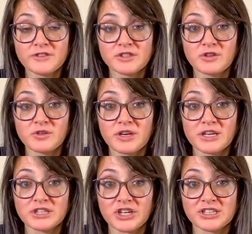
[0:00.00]
so you can
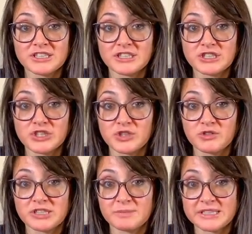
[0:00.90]
adjust it to
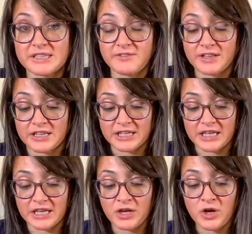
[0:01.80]

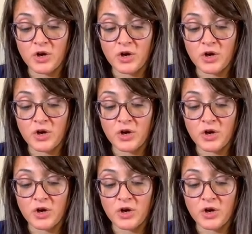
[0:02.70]
specifically